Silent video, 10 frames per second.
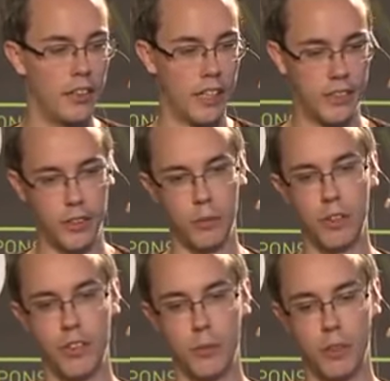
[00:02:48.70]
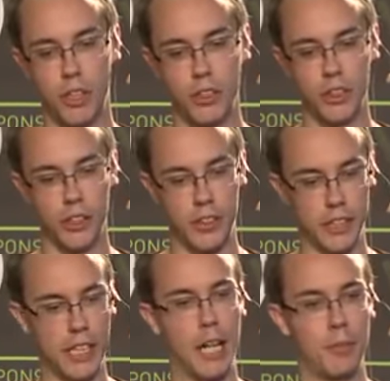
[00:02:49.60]
that some of them are not
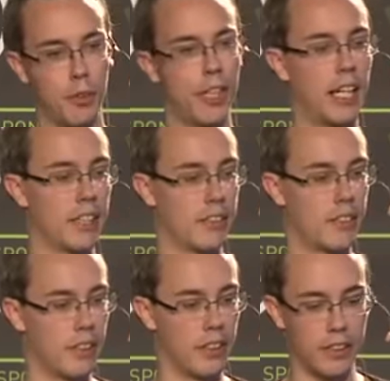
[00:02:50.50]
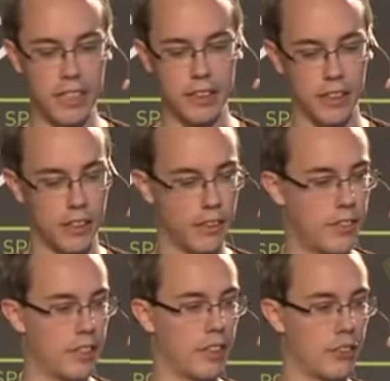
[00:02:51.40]
at the absolute highest detail
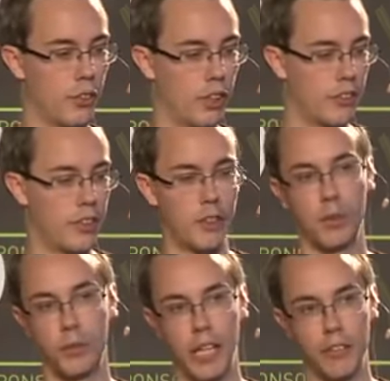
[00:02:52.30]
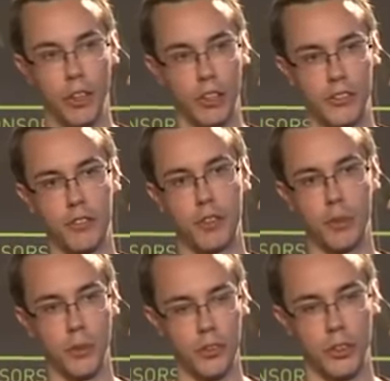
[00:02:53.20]
settings for it. So that's what we have the Ultra
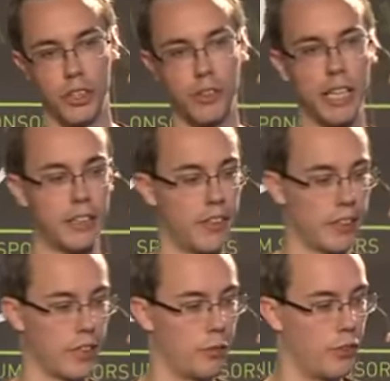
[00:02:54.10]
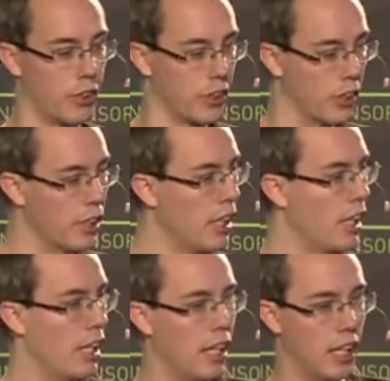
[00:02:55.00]
for, where we sort of crank things up further.
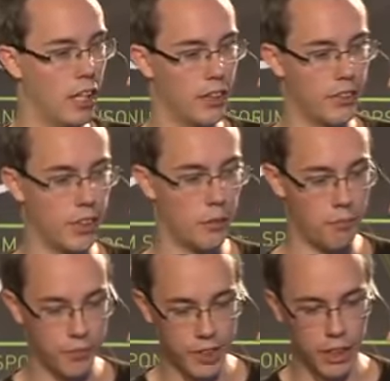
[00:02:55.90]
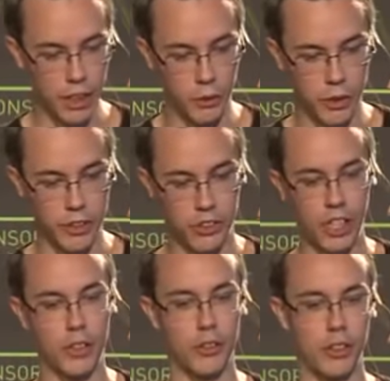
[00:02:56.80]
Where the
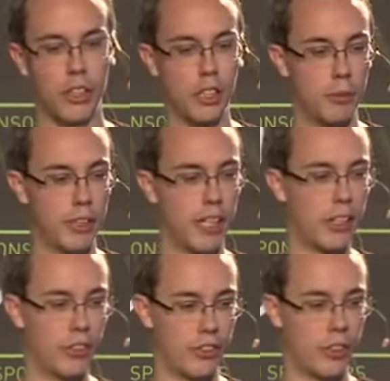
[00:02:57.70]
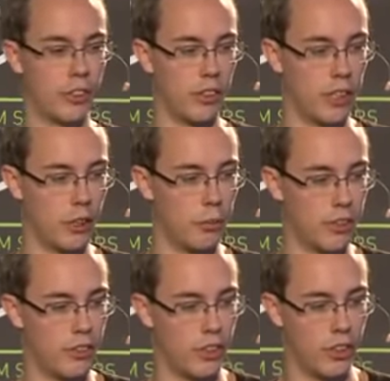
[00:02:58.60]
shadows are a little bit higher, a little
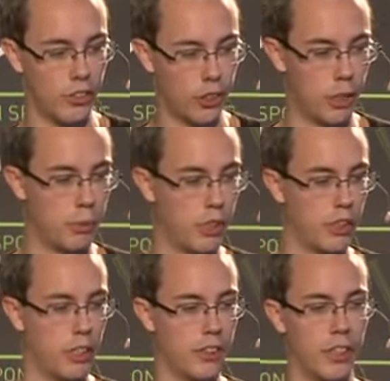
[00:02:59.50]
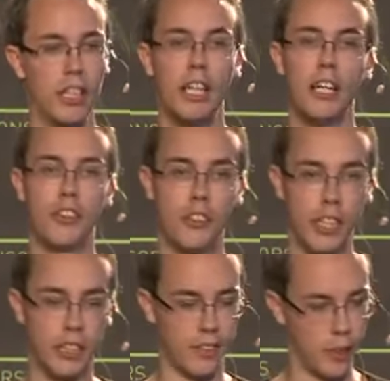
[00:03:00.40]
bit sharper, and the
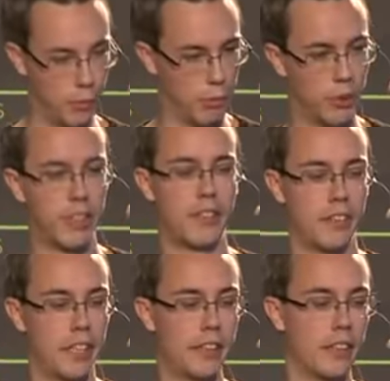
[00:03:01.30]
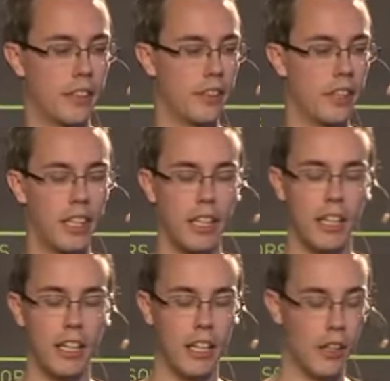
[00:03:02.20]
terrain is a little more tessellated.
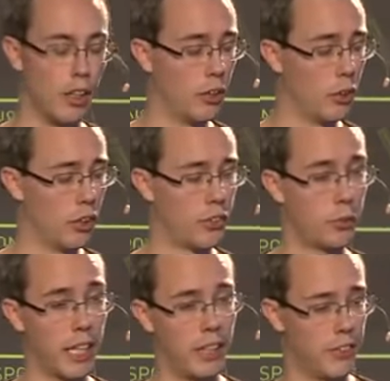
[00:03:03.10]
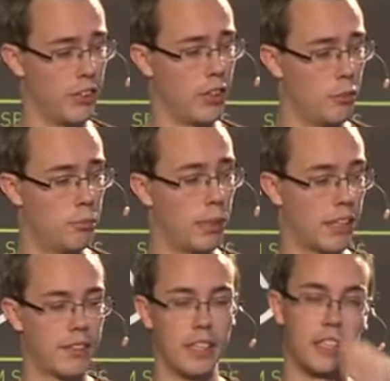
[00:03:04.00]
And also we have the
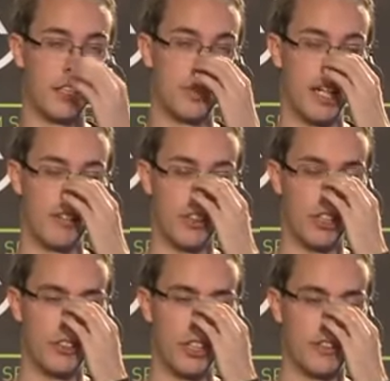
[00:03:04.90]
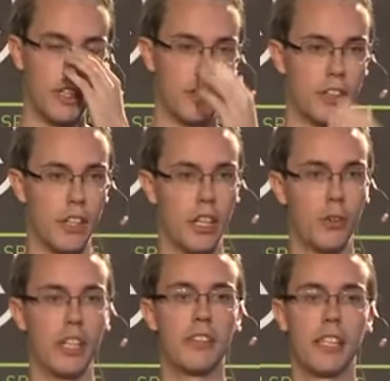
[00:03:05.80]
big setting that we have in Ultra is that
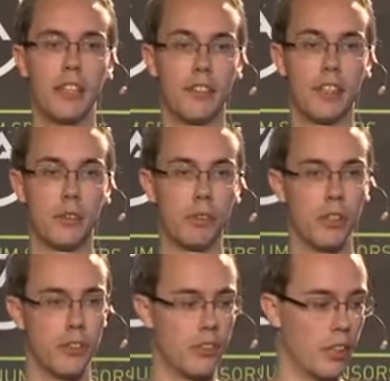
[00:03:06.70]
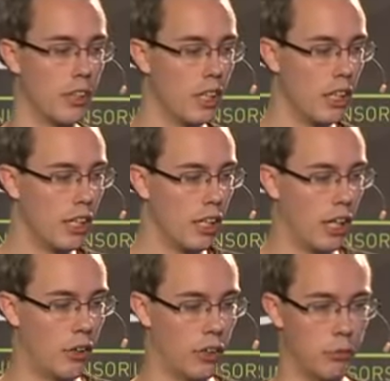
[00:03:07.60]
our NTL thing. We use
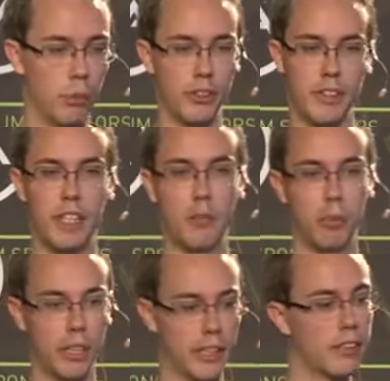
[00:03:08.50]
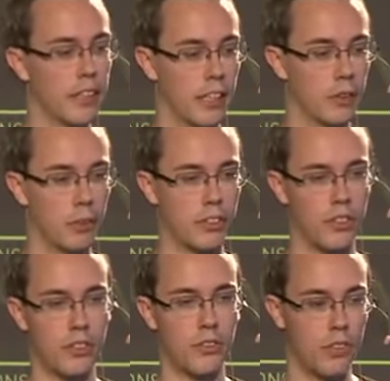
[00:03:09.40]
our multi-sampling there, which
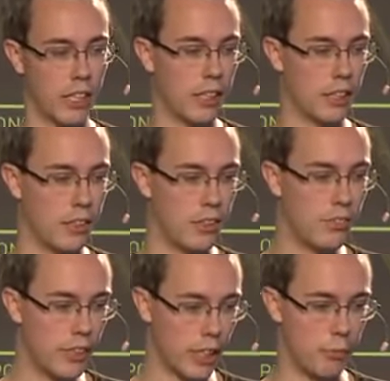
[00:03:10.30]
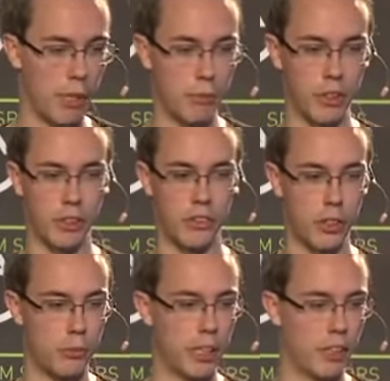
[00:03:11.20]
is really, really memory
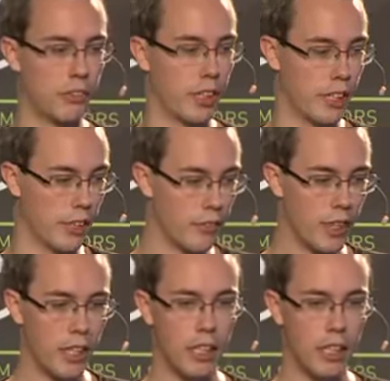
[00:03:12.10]
consuming and really